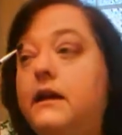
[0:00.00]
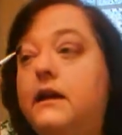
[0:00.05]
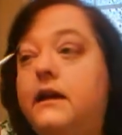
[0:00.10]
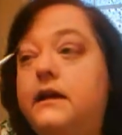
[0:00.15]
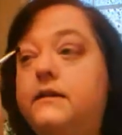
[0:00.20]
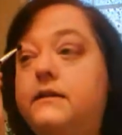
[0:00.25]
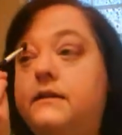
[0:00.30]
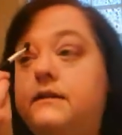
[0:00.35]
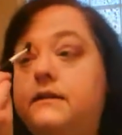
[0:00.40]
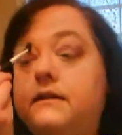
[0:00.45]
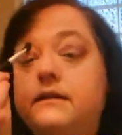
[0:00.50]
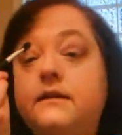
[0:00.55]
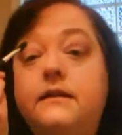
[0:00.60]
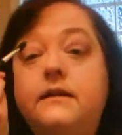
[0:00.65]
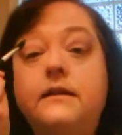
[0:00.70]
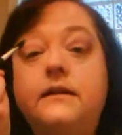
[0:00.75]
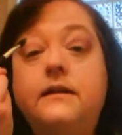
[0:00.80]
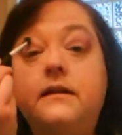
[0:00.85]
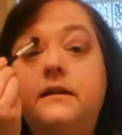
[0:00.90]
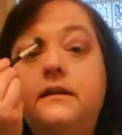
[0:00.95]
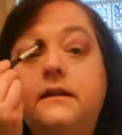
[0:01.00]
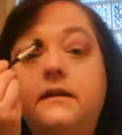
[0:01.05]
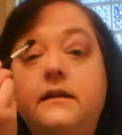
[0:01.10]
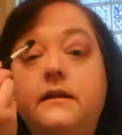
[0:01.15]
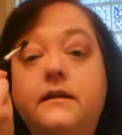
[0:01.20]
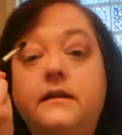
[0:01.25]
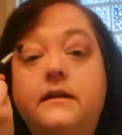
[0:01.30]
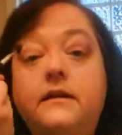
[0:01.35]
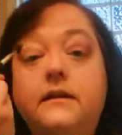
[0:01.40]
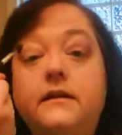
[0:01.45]
and I just
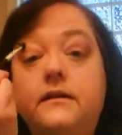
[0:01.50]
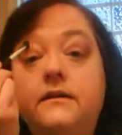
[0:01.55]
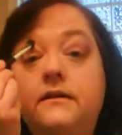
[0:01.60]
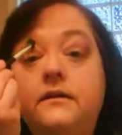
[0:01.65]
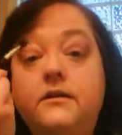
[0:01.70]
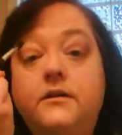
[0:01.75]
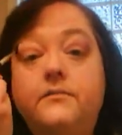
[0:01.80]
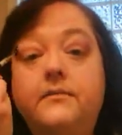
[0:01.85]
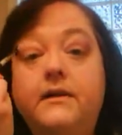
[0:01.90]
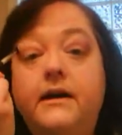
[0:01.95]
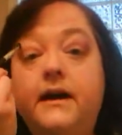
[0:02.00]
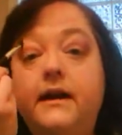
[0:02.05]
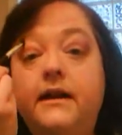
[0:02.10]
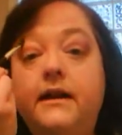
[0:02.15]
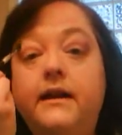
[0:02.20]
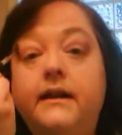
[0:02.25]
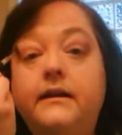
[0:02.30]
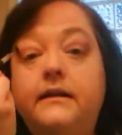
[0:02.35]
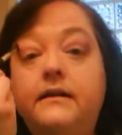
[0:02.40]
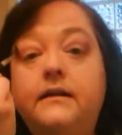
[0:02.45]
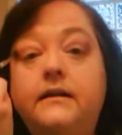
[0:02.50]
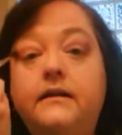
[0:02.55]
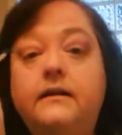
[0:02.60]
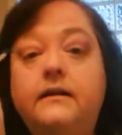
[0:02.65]
do my highlight.